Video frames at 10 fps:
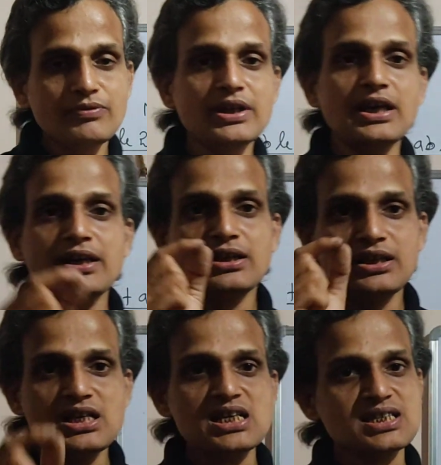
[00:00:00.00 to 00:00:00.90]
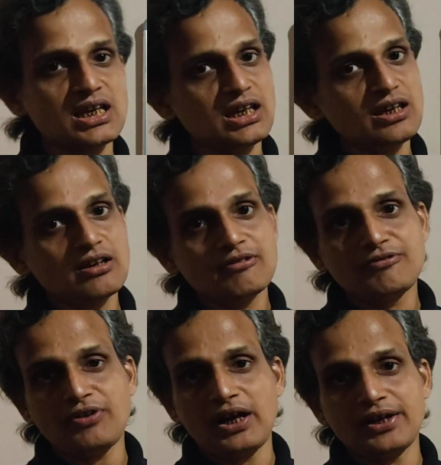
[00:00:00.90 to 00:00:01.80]
we can easily
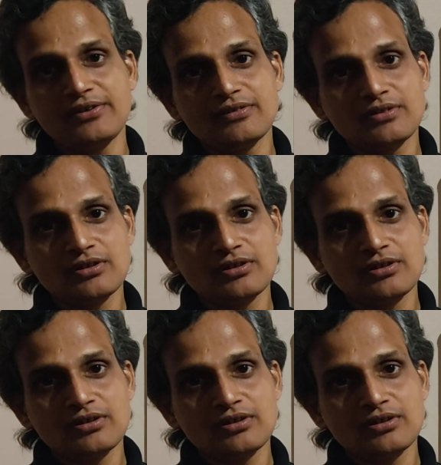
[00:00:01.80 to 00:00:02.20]
find